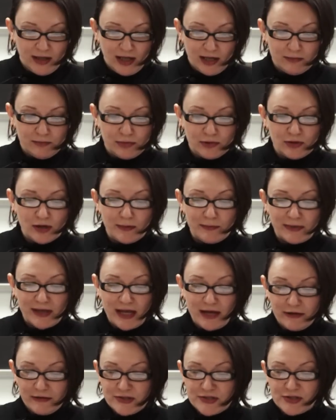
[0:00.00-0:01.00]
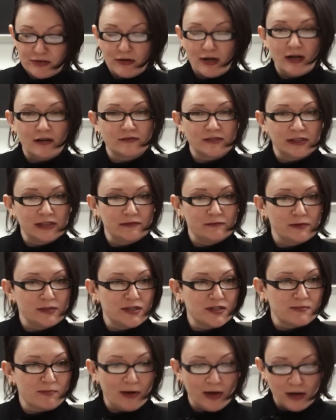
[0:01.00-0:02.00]
And Butup carries her off to live with
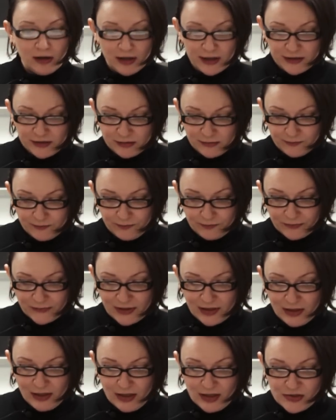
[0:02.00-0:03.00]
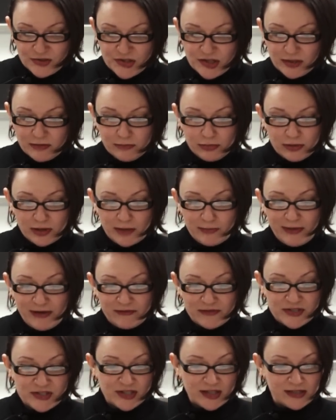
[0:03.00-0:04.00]
his pod. She and Butup
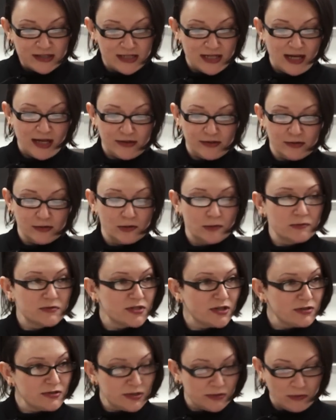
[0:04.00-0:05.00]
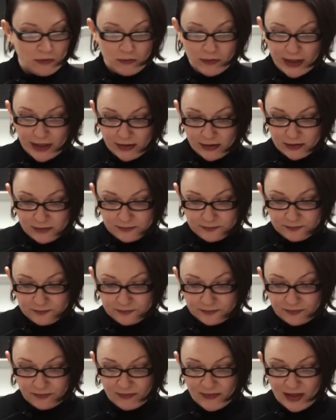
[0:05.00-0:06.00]
have a son together who is also a whale.
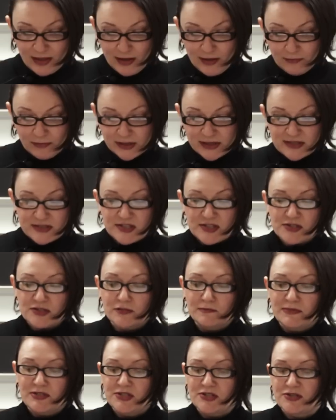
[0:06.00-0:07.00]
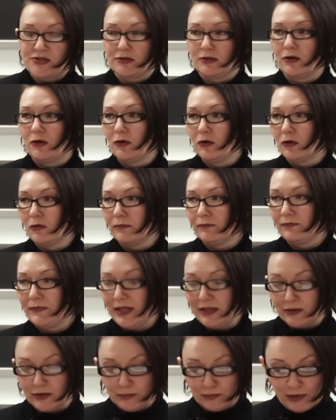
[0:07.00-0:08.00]
But the sister misses her home
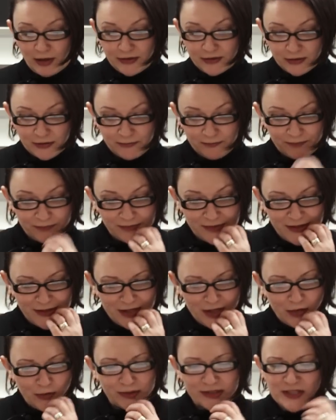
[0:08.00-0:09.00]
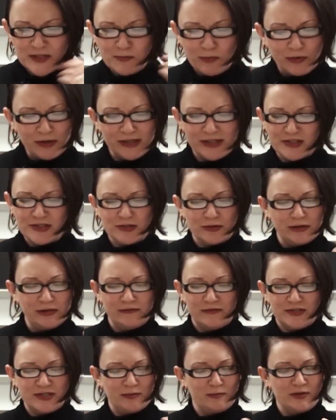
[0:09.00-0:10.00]
and her brother, who at this point in the story
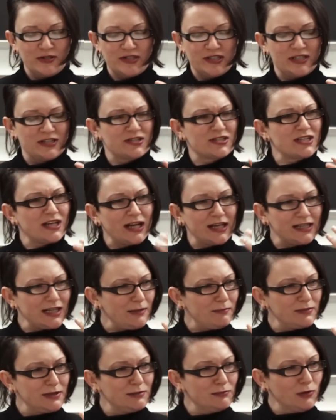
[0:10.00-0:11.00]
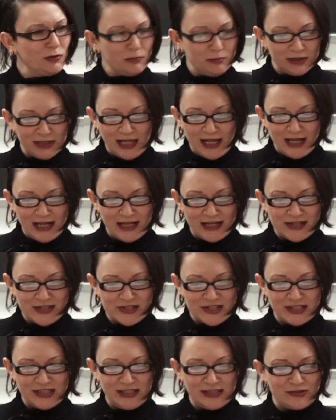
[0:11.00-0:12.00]
for some reason is tied up and
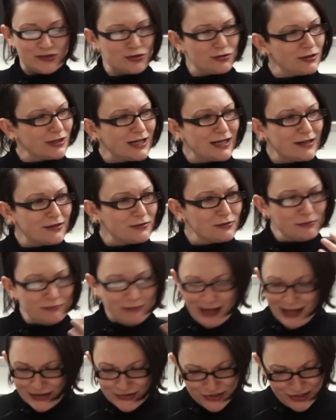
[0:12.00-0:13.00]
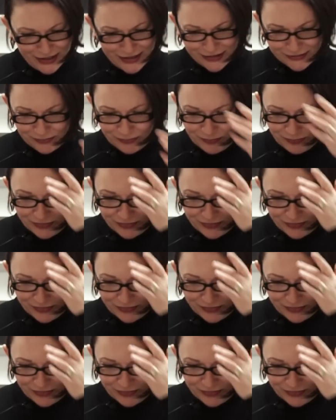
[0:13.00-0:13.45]
immobilized in a tree through magic.